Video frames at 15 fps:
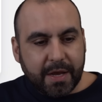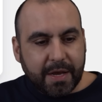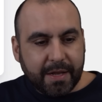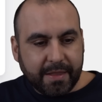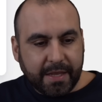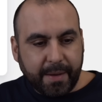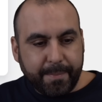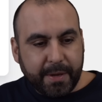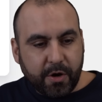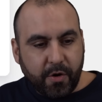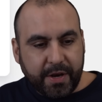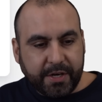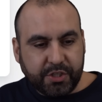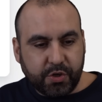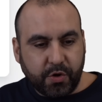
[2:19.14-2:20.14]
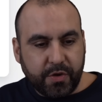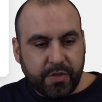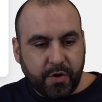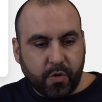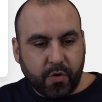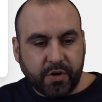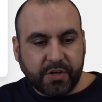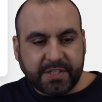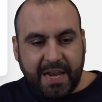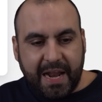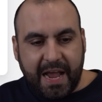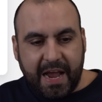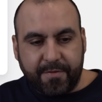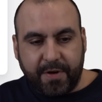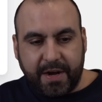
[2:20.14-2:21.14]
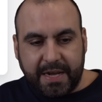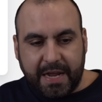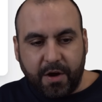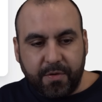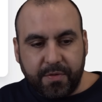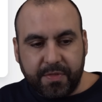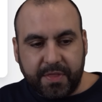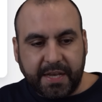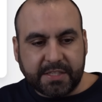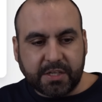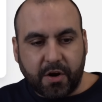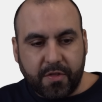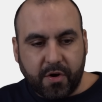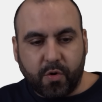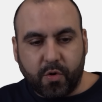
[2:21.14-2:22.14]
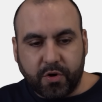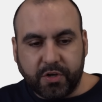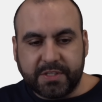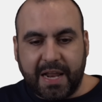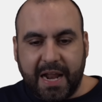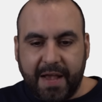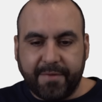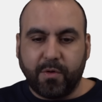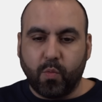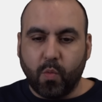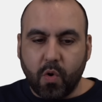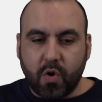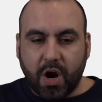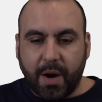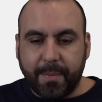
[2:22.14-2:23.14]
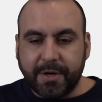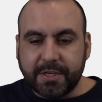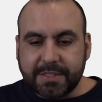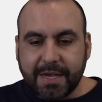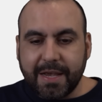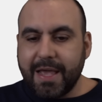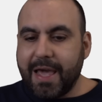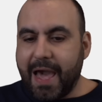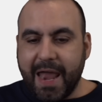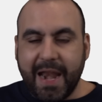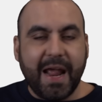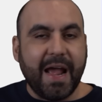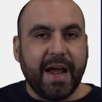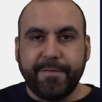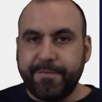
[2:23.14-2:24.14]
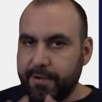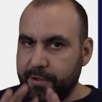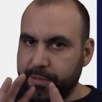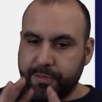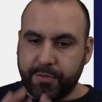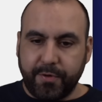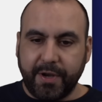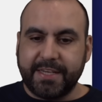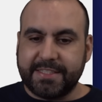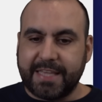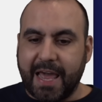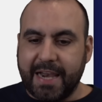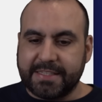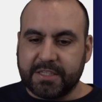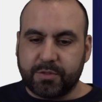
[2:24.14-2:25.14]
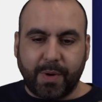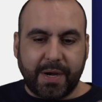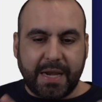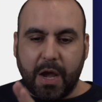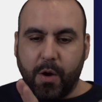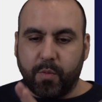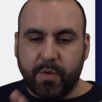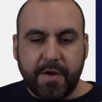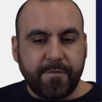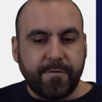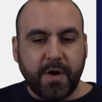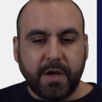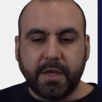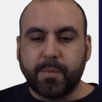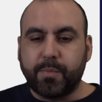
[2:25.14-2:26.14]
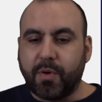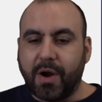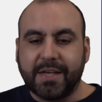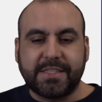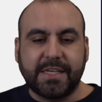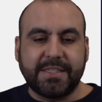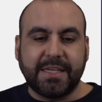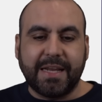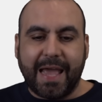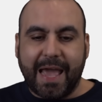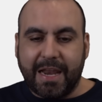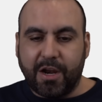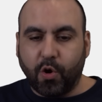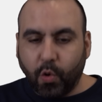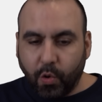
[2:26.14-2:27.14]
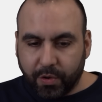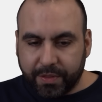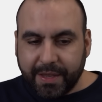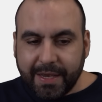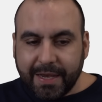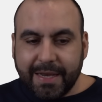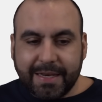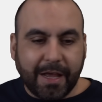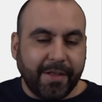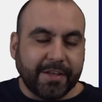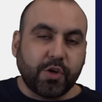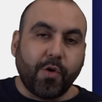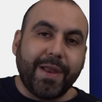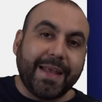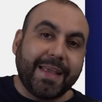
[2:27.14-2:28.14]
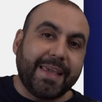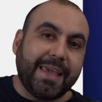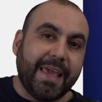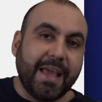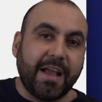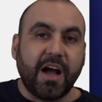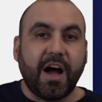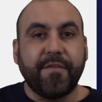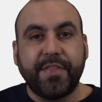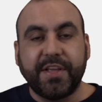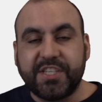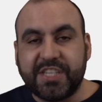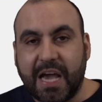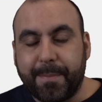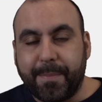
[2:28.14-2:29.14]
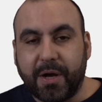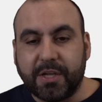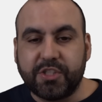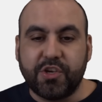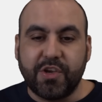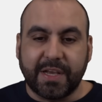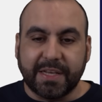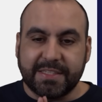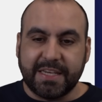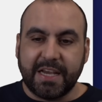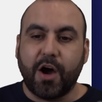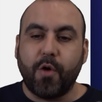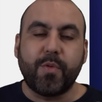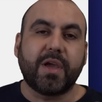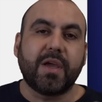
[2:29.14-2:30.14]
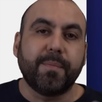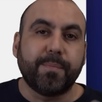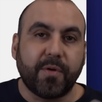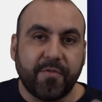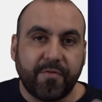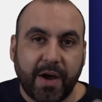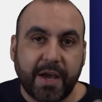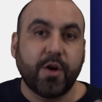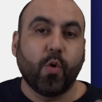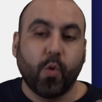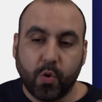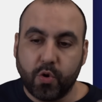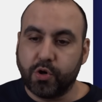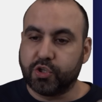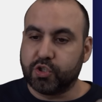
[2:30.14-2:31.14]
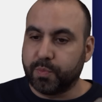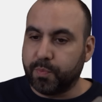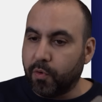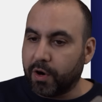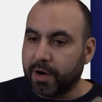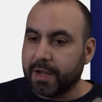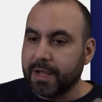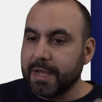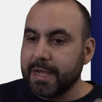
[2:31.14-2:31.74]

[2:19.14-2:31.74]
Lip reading: Let me go ahead and show you the orders that I have right now. These are the orders that I have in WooCommerce, and I have 3 statuses right now: refunded, processing, and hold. Now let's go ahead and kick off the chatbot so you can see how we can provide order support.